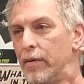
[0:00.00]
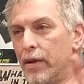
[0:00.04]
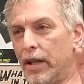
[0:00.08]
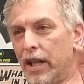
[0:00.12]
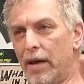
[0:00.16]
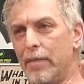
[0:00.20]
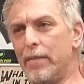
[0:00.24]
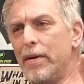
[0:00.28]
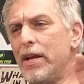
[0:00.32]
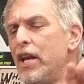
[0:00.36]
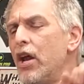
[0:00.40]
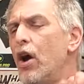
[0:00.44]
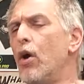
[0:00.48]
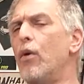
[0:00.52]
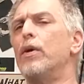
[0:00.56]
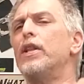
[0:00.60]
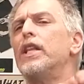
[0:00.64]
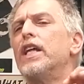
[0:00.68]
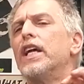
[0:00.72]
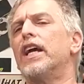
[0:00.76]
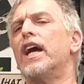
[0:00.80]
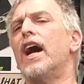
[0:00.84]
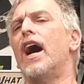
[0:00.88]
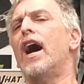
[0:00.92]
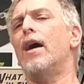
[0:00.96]
Let me know in the
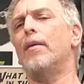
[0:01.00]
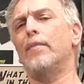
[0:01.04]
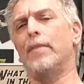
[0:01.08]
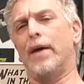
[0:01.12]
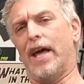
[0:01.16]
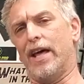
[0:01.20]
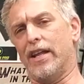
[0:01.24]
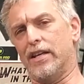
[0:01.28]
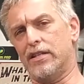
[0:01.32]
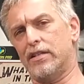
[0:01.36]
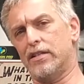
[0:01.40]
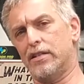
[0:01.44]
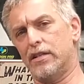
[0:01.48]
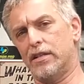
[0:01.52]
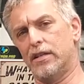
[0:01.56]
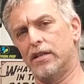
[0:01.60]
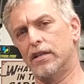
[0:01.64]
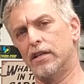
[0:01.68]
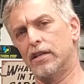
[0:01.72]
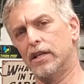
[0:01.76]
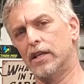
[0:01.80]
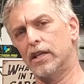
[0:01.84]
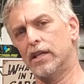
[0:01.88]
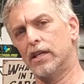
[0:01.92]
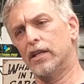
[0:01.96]
comments
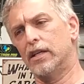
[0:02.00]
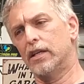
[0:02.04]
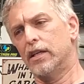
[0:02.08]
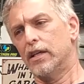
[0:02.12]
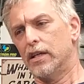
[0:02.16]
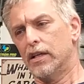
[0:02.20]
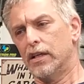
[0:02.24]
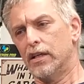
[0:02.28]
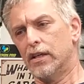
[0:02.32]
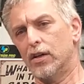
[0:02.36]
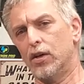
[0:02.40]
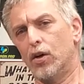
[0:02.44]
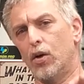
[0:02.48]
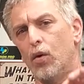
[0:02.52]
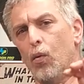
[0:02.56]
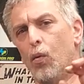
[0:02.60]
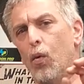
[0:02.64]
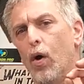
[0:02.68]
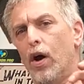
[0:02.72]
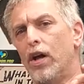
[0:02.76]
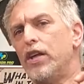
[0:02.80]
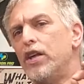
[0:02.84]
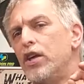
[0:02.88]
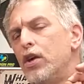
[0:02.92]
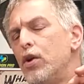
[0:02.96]

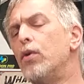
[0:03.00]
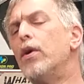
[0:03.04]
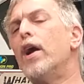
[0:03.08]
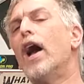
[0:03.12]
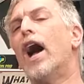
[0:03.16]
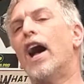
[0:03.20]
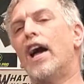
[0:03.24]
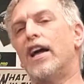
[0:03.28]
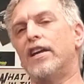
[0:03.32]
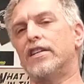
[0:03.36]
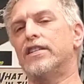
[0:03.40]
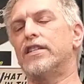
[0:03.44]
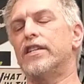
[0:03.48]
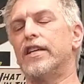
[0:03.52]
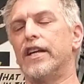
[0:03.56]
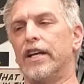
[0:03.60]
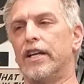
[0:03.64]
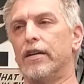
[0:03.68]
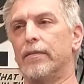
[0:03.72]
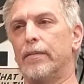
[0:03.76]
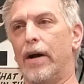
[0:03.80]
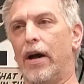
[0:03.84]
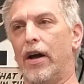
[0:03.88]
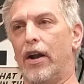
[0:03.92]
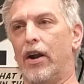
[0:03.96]
what you guys think
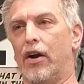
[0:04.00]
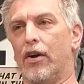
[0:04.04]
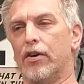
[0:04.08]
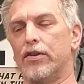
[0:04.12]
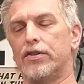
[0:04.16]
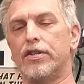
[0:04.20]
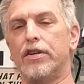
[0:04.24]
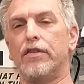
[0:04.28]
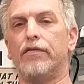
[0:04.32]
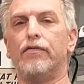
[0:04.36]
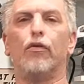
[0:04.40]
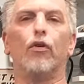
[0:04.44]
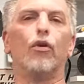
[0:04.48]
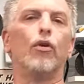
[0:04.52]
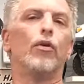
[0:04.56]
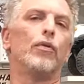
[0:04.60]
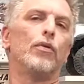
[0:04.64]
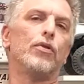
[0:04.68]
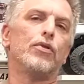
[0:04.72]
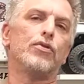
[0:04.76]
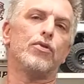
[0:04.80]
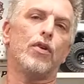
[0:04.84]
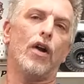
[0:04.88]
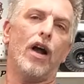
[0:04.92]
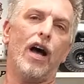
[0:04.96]
about RC
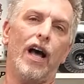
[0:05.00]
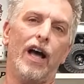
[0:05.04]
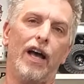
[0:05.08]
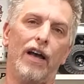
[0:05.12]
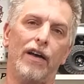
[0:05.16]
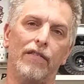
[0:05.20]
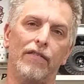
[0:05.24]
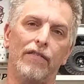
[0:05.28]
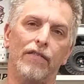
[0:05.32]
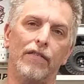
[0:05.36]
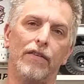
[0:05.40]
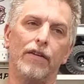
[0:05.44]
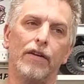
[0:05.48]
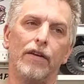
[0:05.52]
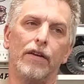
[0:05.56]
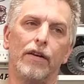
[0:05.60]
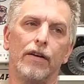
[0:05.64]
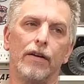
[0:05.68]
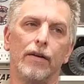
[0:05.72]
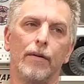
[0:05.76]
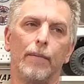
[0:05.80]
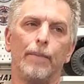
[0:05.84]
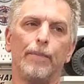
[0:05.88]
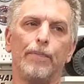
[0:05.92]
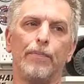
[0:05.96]
four-wheel drive,
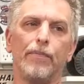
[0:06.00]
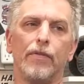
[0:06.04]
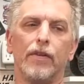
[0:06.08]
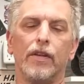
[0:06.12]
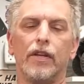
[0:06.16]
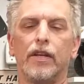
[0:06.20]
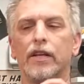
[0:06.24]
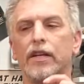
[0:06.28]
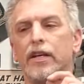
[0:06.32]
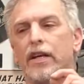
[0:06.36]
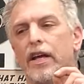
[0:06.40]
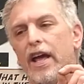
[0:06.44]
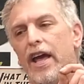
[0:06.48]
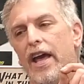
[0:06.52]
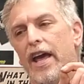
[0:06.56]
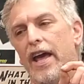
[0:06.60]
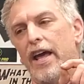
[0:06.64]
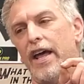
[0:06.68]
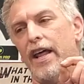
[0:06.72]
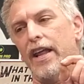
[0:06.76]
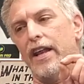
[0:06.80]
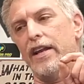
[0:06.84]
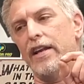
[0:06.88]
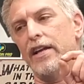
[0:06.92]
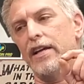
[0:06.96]

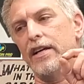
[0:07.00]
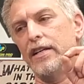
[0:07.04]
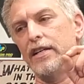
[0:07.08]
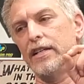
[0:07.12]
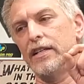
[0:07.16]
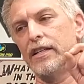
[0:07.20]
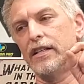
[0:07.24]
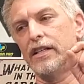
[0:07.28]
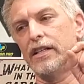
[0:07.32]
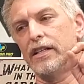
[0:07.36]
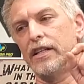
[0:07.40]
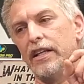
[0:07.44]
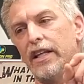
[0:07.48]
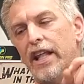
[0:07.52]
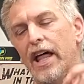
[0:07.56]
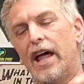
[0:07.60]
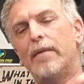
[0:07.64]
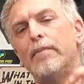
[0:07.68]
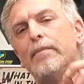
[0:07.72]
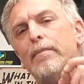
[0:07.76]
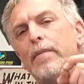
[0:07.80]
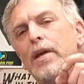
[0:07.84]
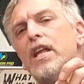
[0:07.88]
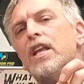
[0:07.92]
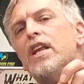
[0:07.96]
and
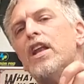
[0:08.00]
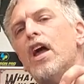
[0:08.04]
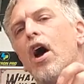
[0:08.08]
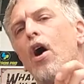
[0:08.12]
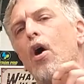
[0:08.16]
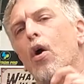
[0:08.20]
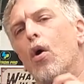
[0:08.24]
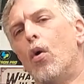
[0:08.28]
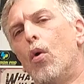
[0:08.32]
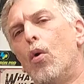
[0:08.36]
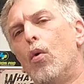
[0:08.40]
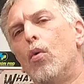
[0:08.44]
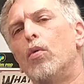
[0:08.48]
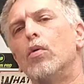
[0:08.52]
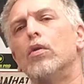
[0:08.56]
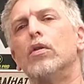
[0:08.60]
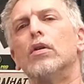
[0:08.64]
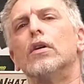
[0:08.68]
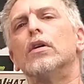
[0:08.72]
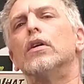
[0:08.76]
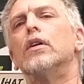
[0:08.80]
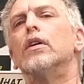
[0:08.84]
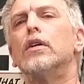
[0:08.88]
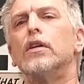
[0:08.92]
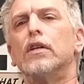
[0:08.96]
let me know
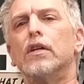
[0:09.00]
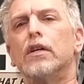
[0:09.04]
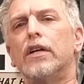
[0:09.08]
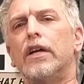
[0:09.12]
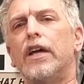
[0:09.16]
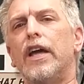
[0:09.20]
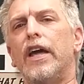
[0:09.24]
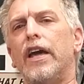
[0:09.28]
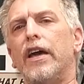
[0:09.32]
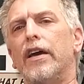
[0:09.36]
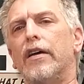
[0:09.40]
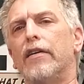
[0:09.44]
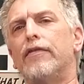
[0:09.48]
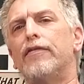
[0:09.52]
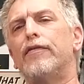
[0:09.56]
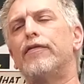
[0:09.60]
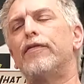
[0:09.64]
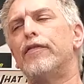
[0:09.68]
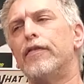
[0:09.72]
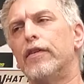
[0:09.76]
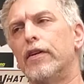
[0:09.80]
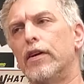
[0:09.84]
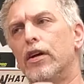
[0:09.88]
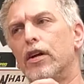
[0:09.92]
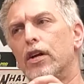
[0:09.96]
if
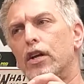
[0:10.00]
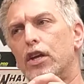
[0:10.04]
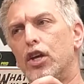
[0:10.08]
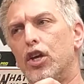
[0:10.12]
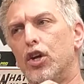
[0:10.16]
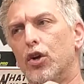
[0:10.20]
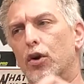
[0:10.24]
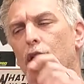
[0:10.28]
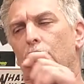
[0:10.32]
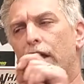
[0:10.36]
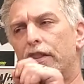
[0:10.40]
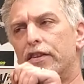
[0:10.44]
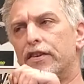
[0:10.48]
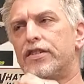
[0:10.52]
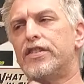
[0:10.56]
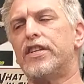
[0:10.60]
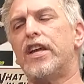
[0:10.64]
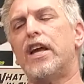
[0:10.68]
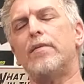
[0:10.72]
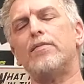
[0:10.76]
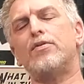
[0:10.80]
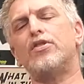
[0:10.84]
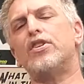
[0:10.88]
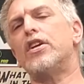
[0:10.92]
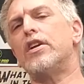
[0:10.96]
you're on the
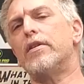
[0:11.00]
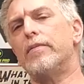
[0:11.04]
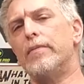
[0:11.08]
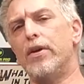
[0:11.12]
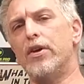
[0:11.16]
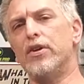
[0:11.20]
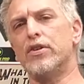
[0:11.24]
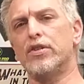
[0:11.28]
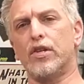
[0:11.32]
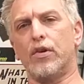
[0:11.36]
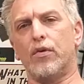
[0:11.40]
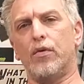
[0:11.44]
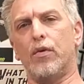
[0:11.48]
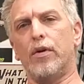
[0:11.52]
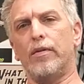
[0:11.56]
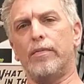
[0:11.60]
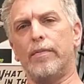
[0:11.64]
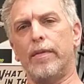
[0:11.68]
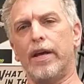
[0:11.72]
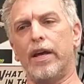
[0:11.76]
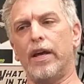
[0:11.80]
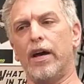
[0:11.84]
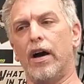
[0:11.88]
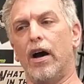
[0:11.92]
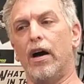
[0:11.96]
same sheet of music with
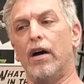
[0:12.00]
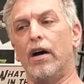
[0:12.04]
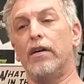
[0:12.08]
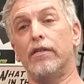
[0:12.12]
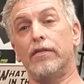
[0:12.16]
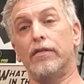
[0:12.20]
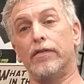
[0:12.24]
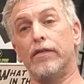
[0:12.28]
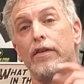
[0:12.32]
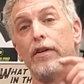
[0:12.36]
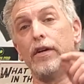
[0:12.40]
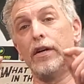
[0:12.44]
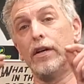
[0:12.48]
me of